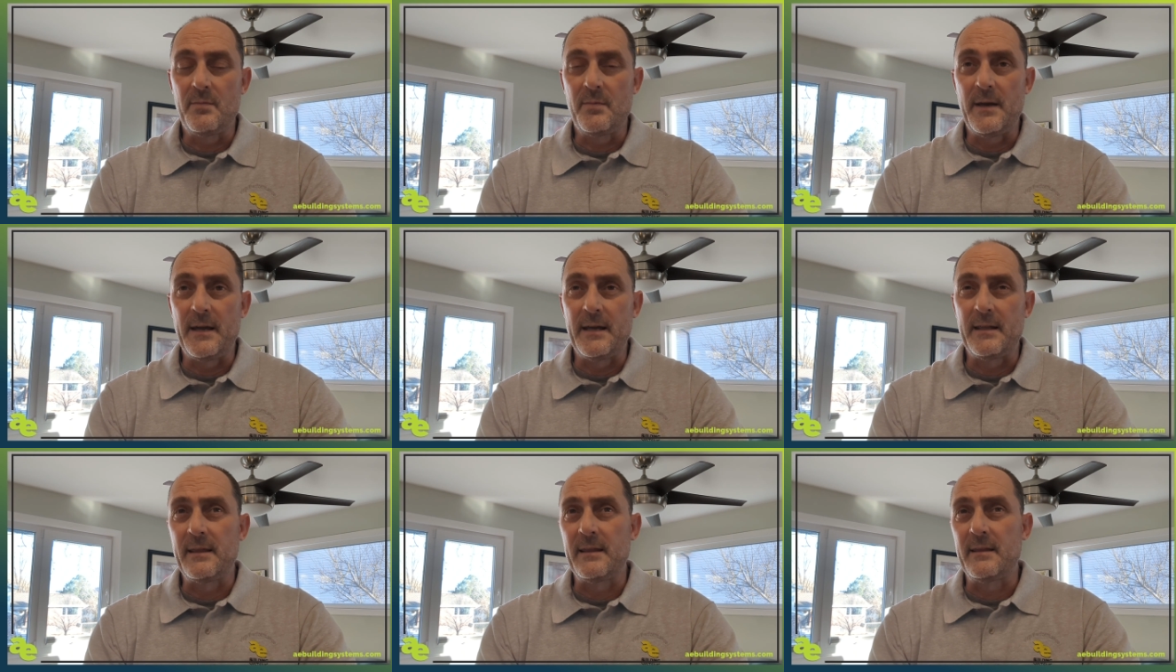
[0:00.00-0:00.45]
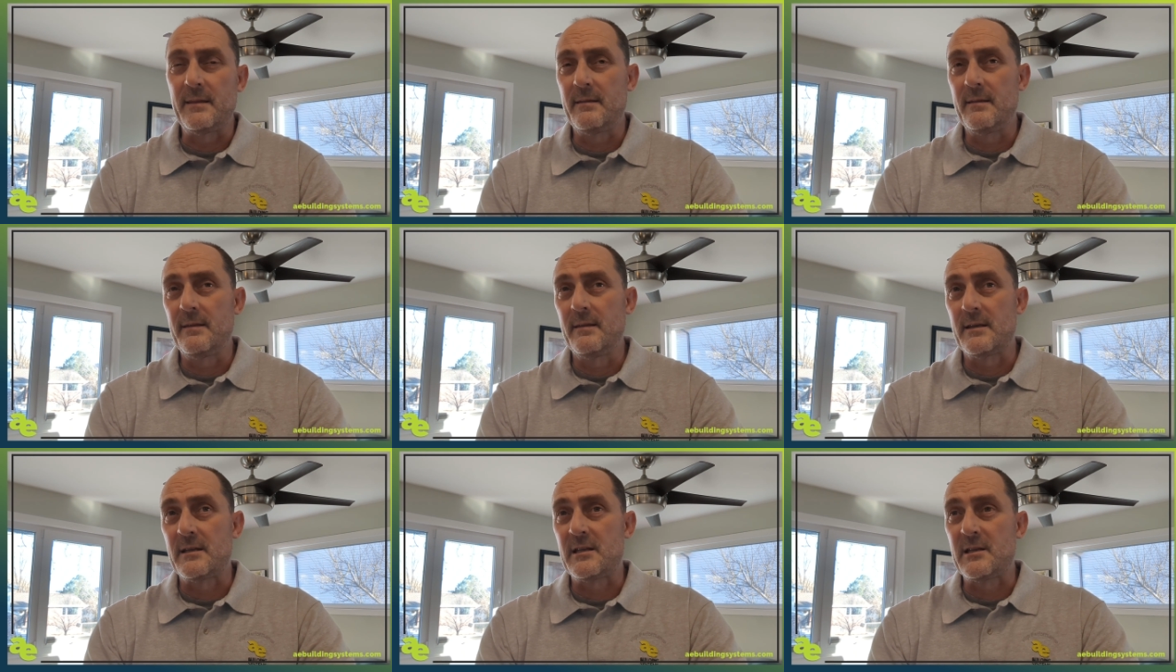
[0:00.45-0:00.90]
in
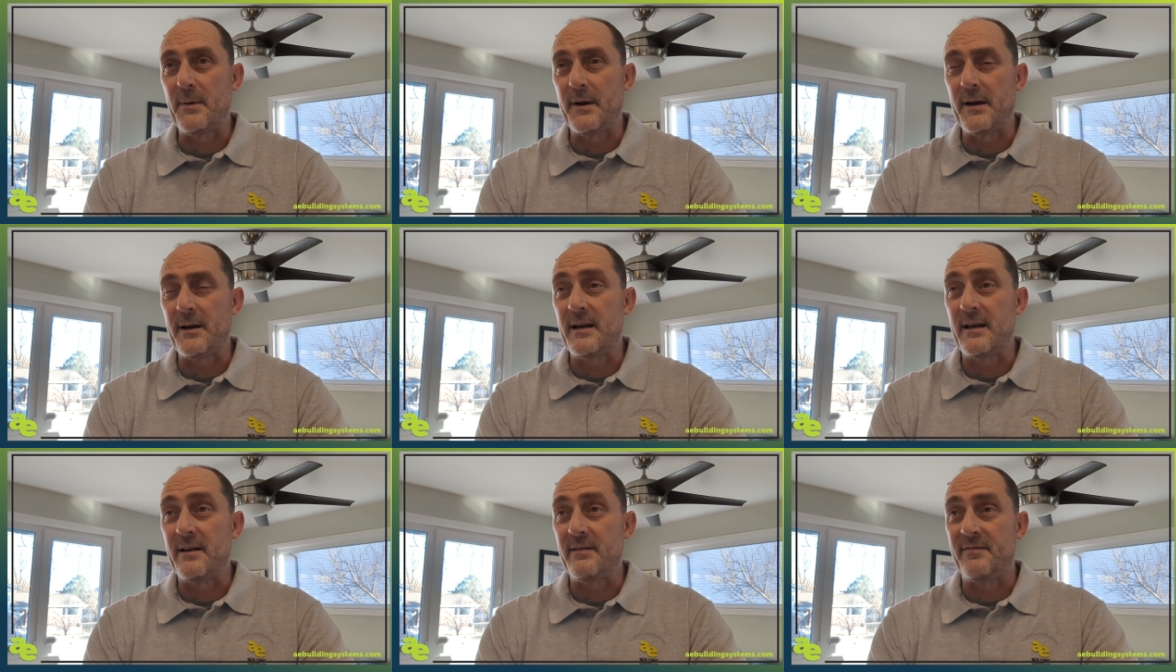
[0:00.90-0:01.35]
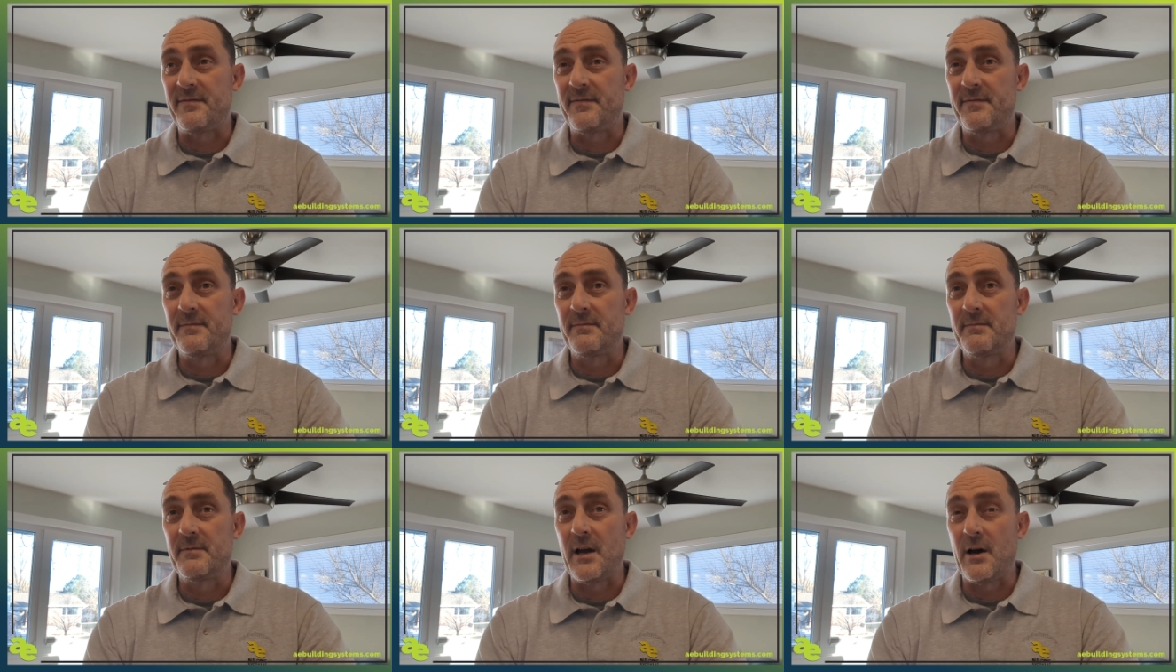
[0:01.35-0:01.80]
the spirit of
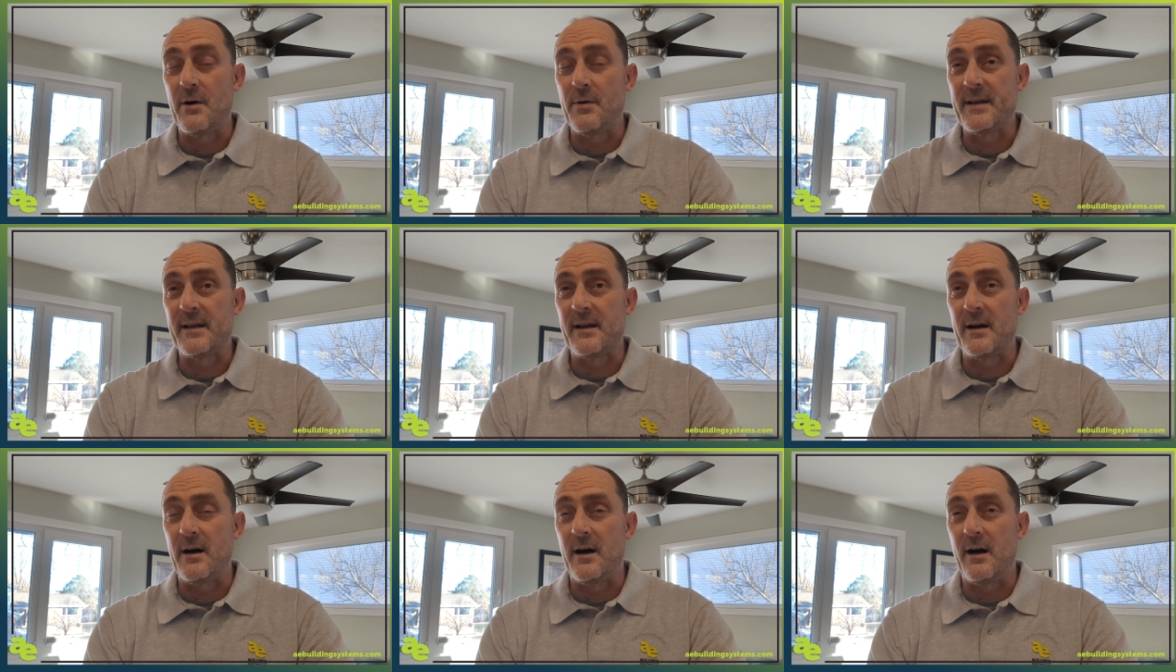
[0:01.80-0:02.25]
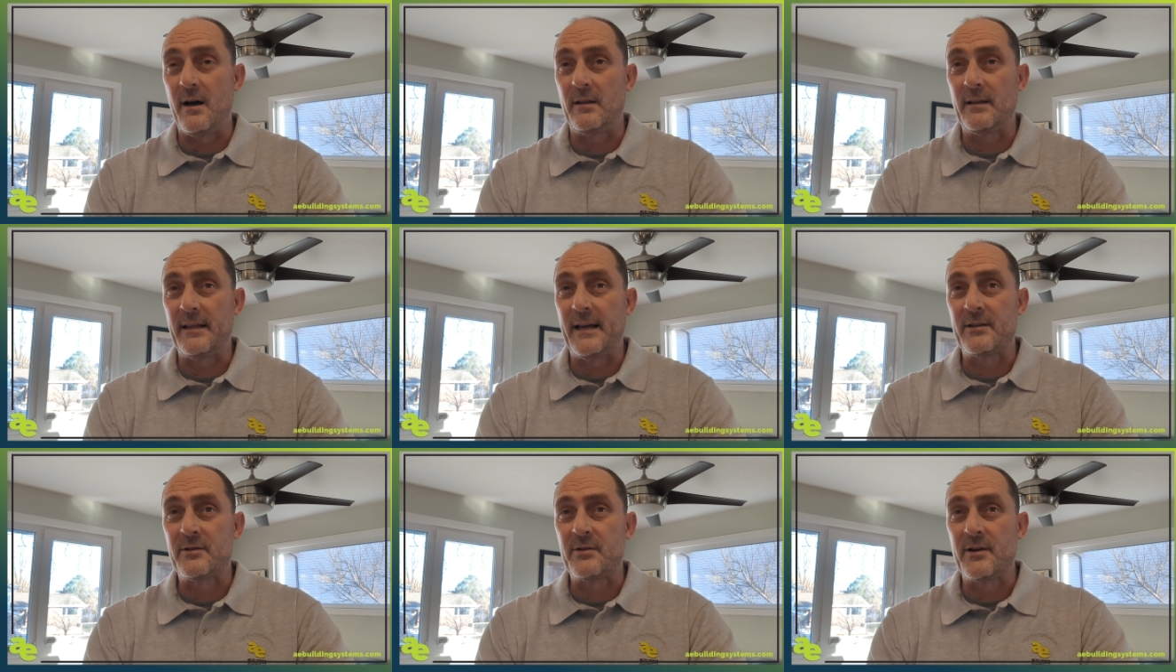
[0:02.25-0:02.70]
going all
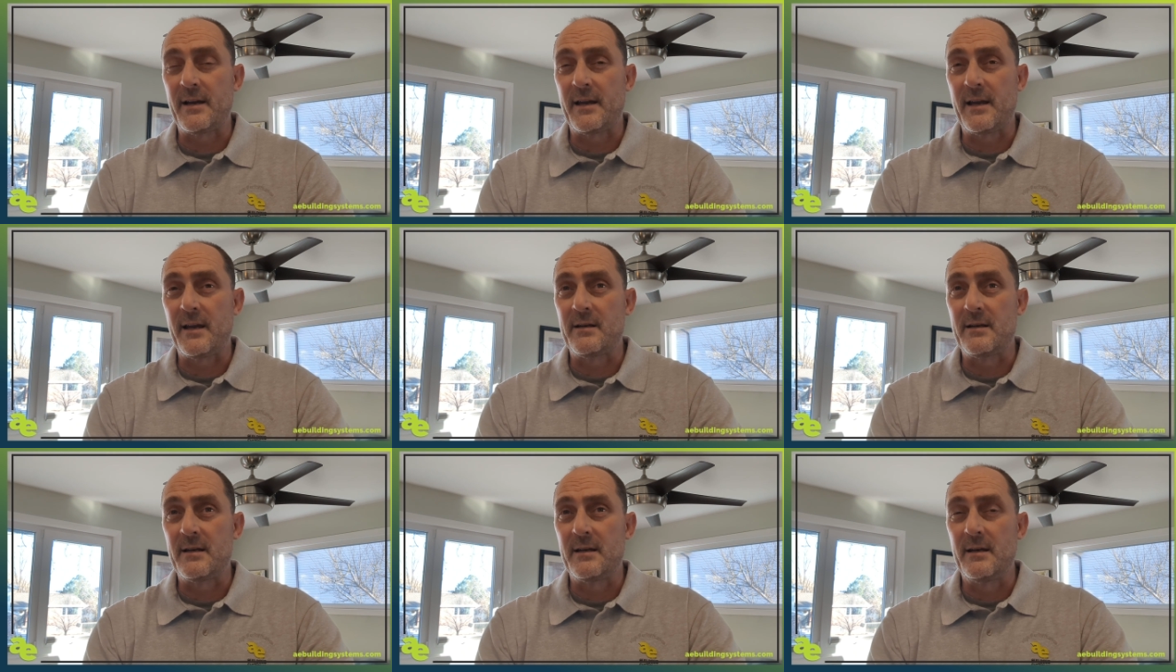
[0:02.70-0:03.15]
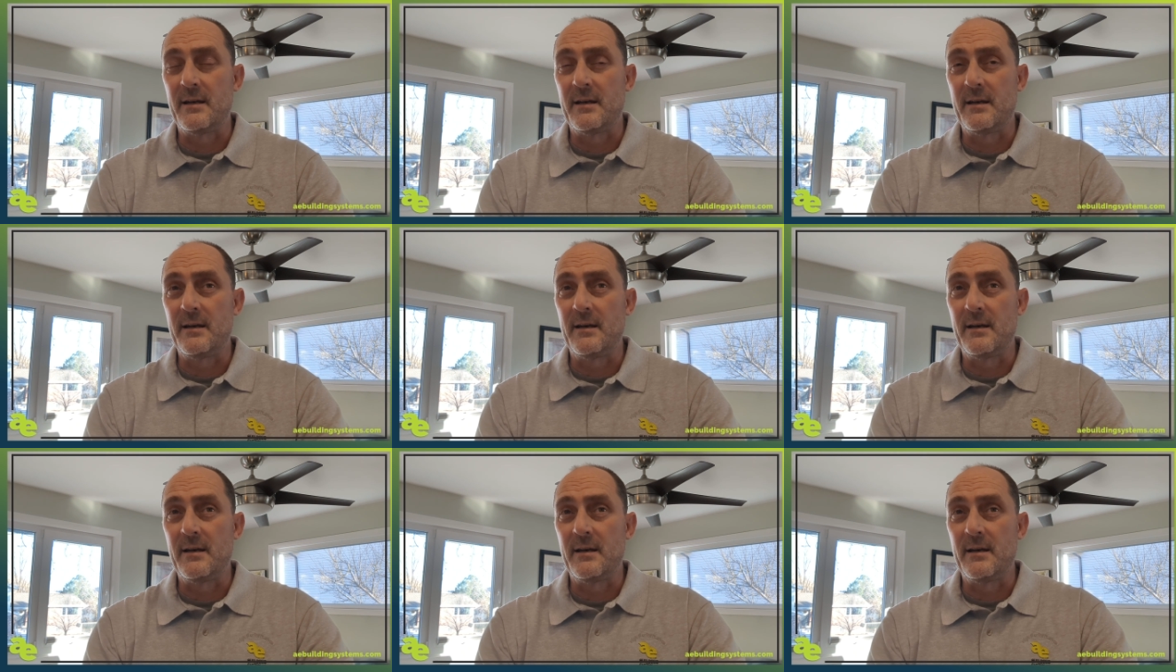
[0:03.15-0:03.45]
electric and